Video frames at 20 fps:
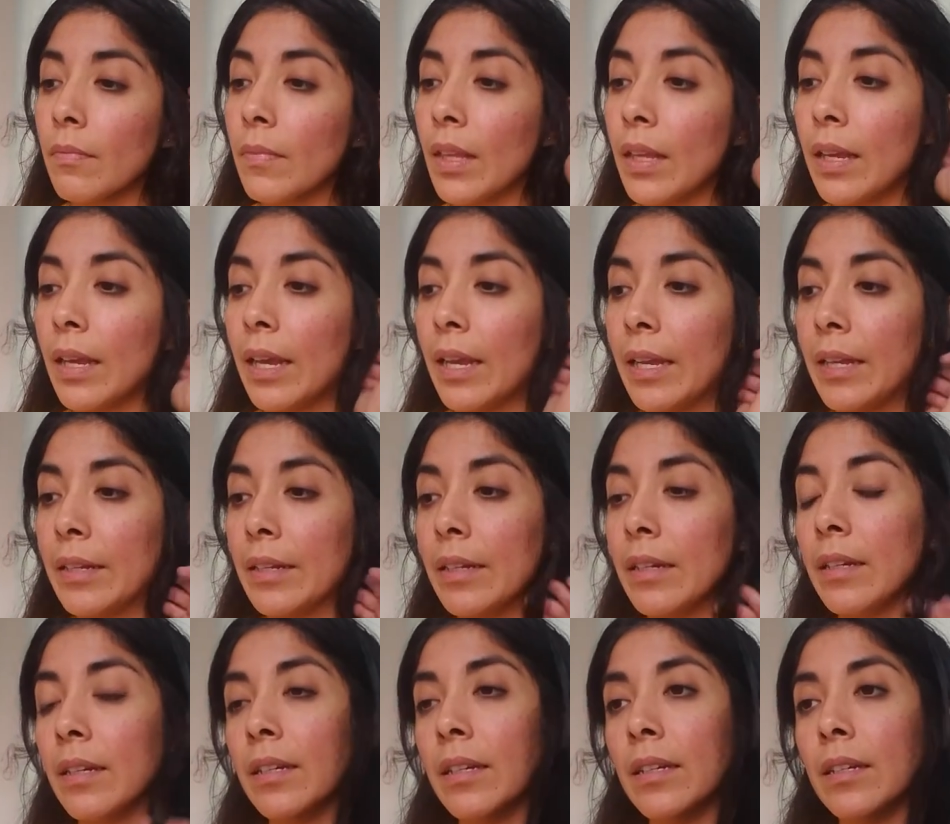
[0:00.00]
And
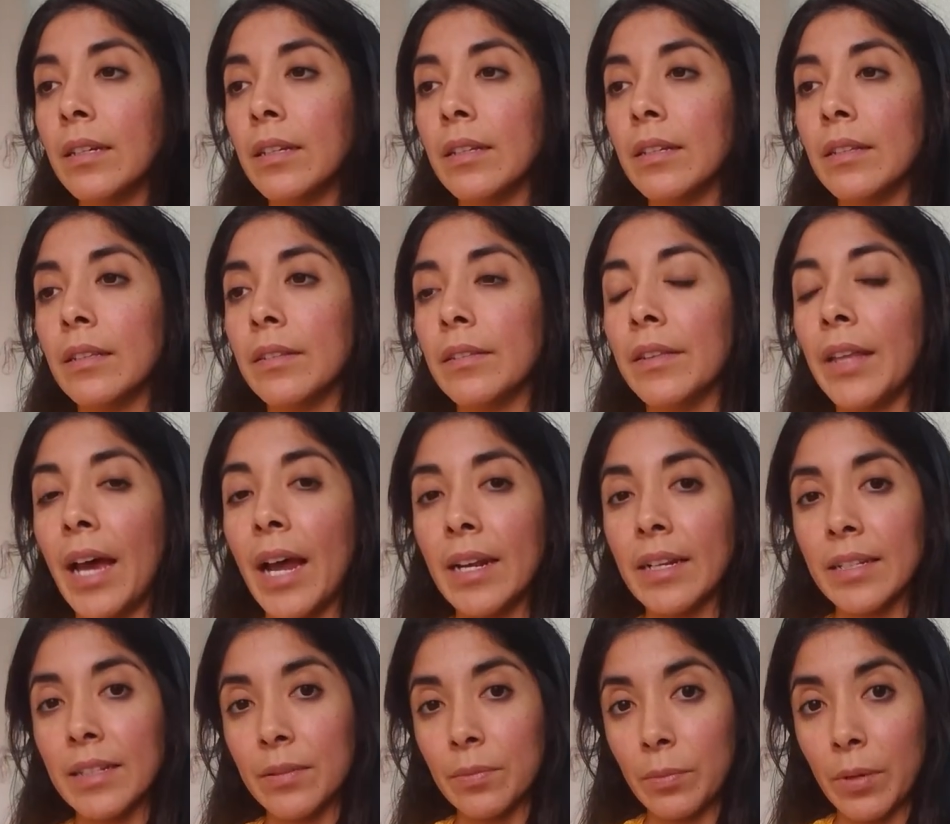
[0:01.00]
that
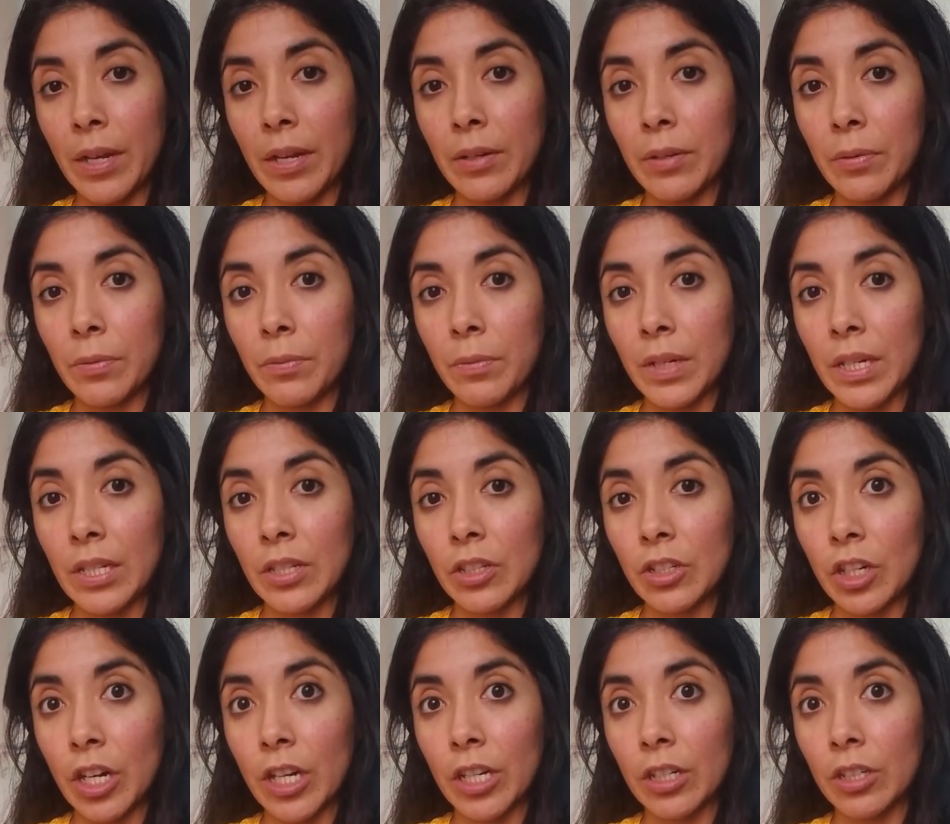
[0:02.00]
is when we
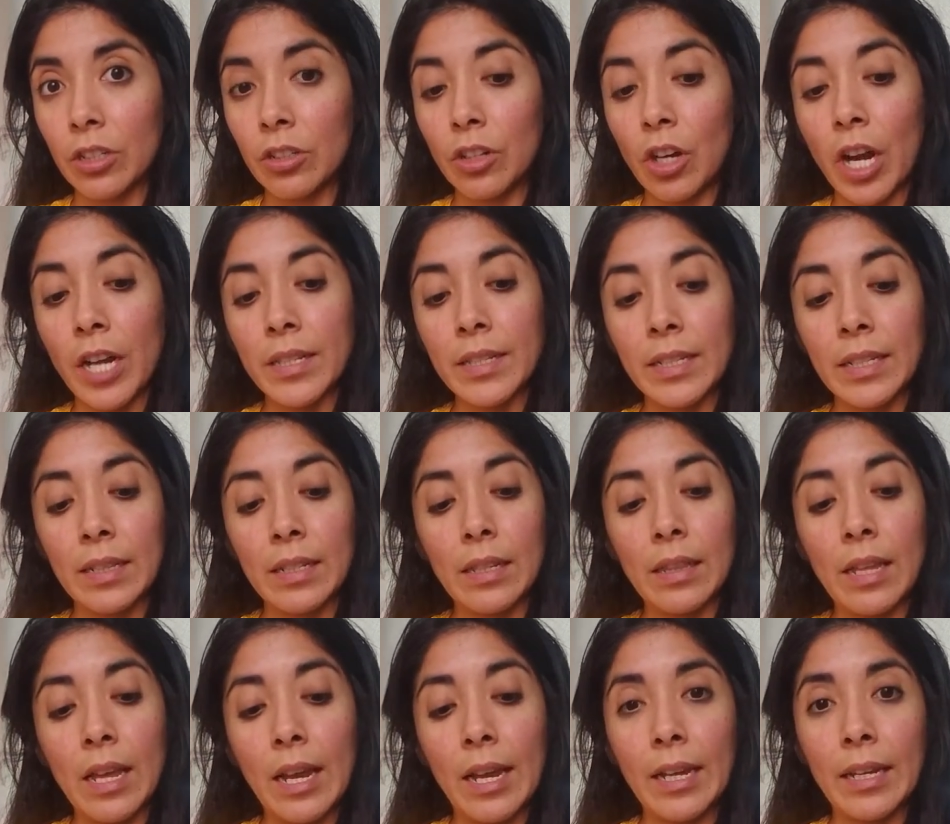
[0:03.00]
start crossing the
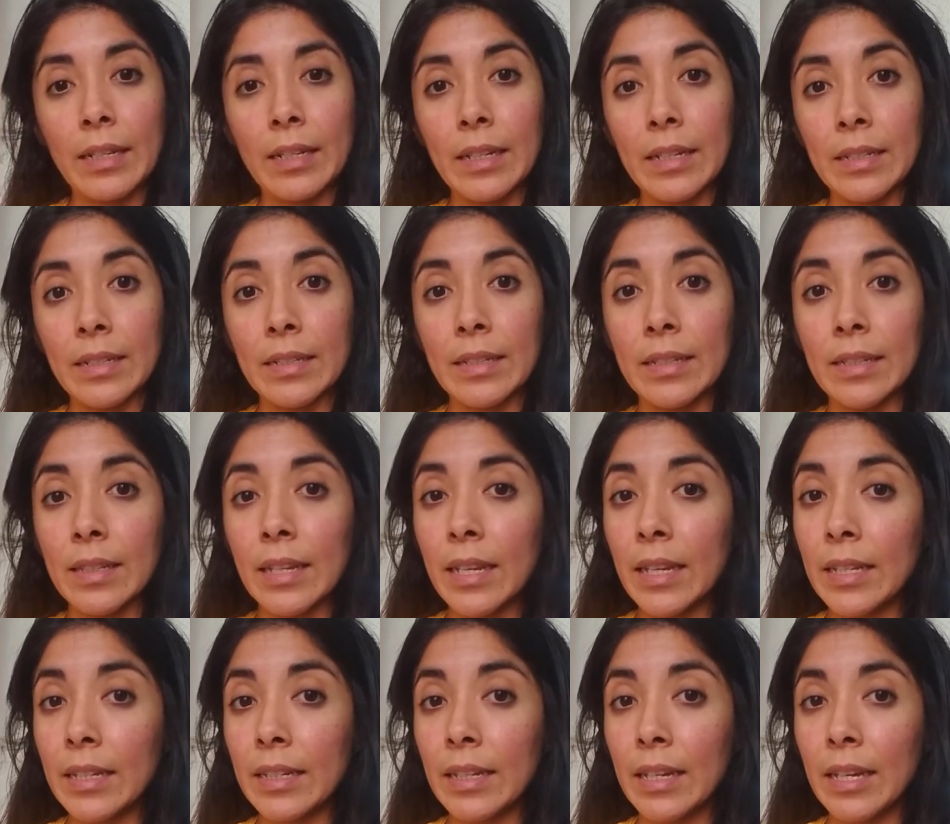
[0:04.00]
line into
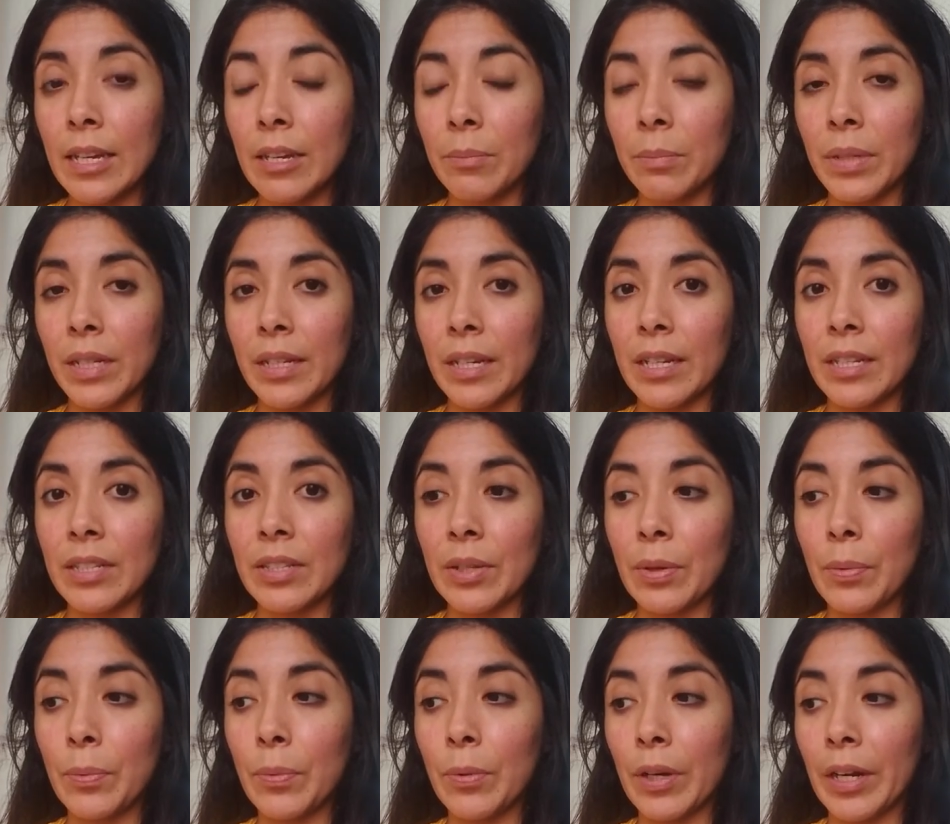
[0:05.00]
sin, because
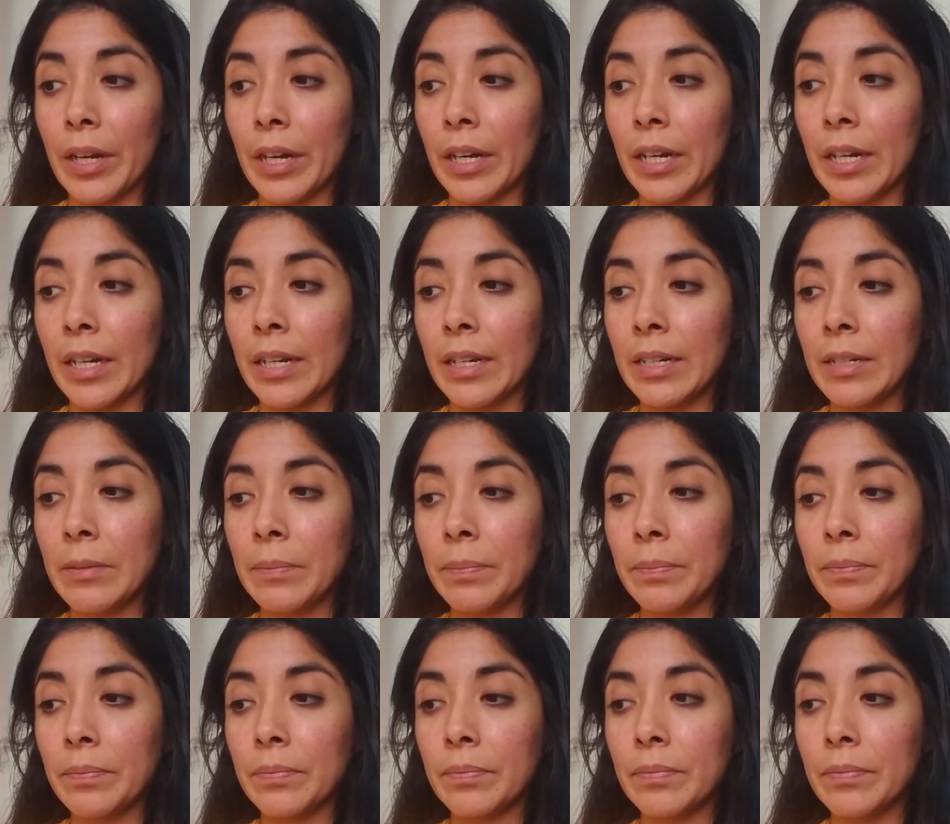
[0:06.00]
we're
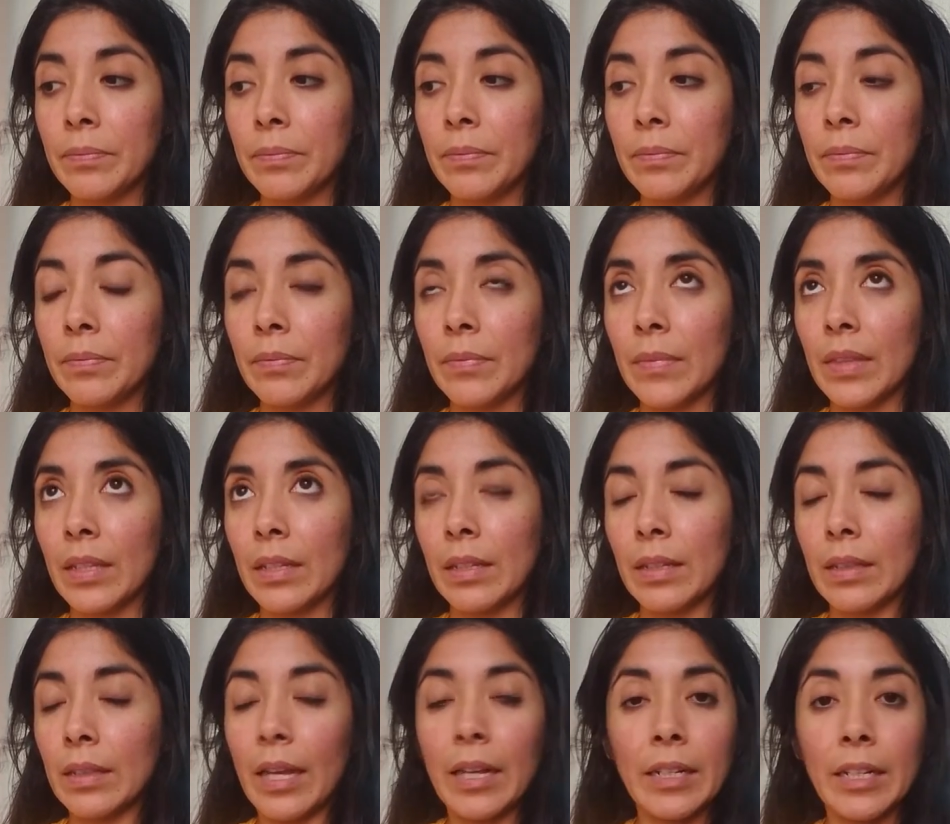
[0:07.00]

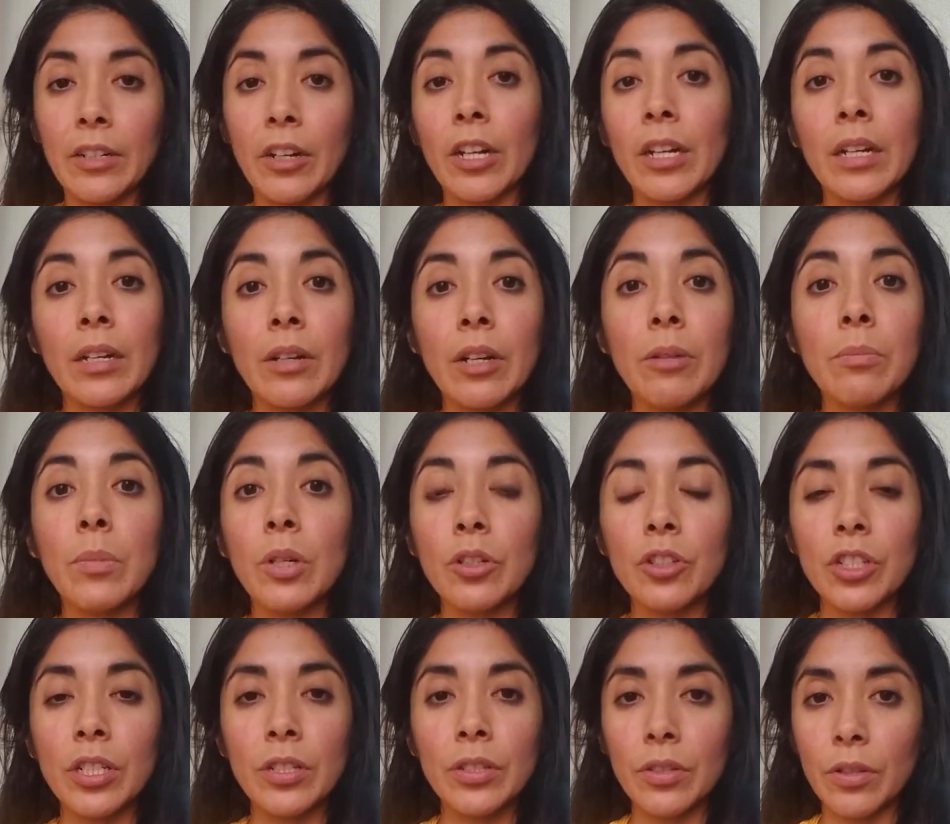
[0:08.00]
letting our
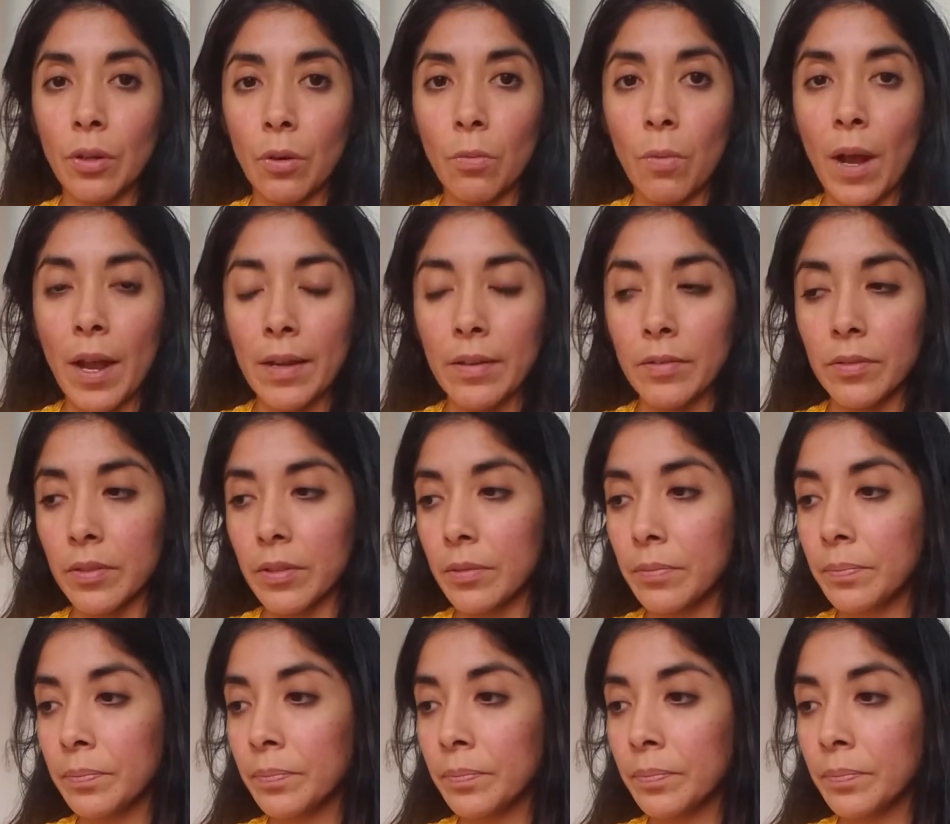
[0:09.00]
emotions go wild.